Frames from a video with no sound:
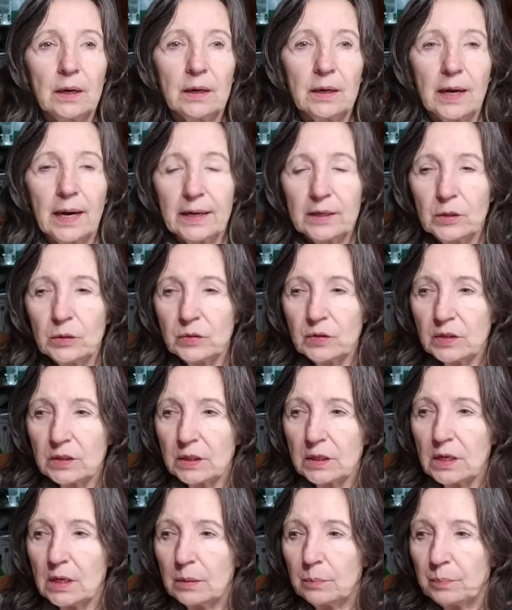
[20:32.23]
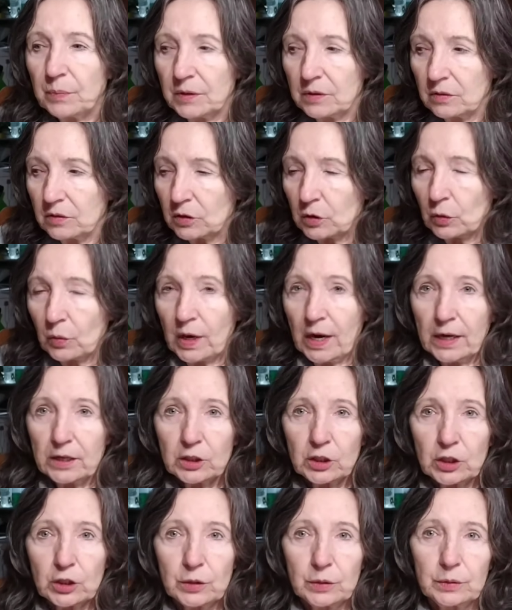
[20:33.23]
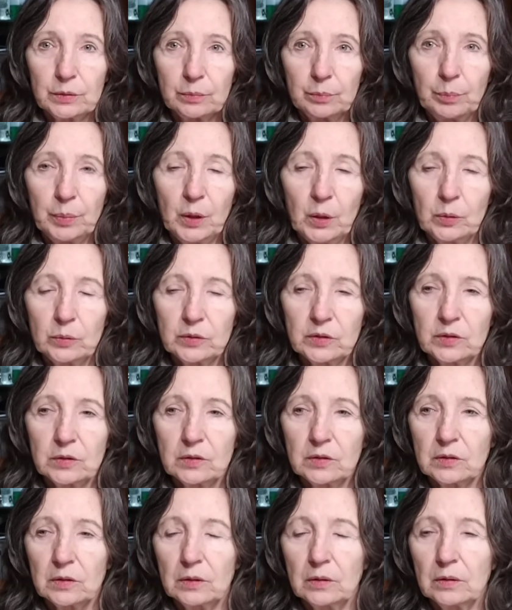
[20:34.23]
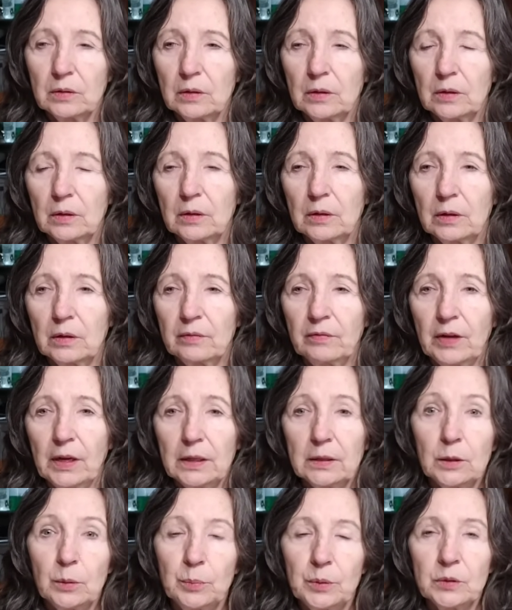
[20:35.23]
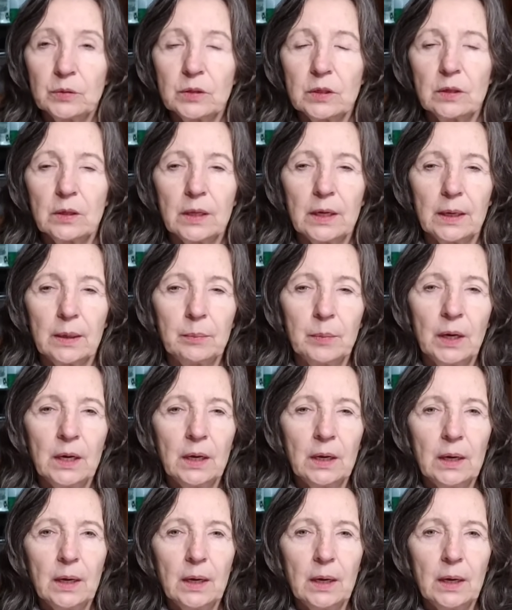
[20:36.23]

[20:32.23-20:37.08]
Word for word: uh, I used to keep scratch posts available to them.